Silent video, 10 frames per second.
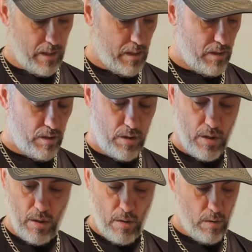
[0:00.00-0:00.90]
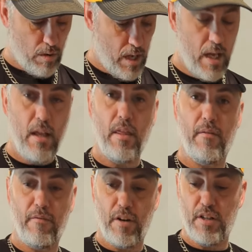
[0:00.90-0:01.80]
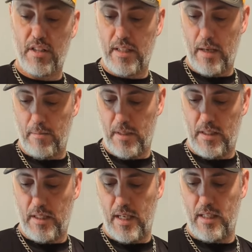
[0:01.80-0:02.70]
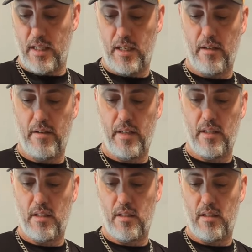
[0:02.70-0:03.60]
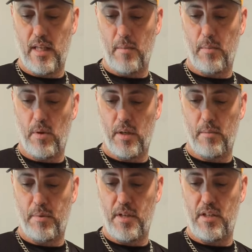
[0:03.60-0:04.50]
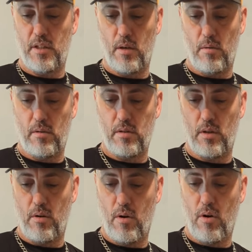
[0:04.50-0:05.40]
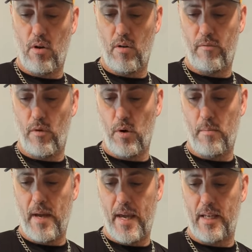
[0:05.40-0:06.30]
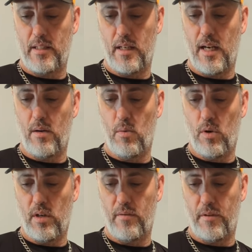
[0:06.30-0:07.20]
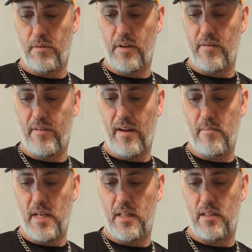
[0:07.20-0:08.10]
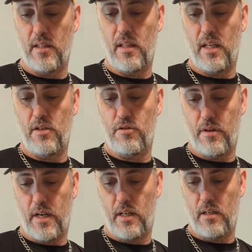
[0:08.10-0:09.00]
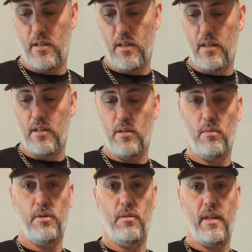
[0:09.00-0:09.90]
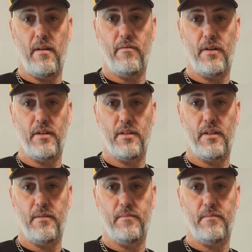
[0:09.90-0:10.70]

So the first step, it says here, is step 1, pre-soak. Soak all 4 bags in hot water for 3 to 5 minutes and then drain. So we'll do that first.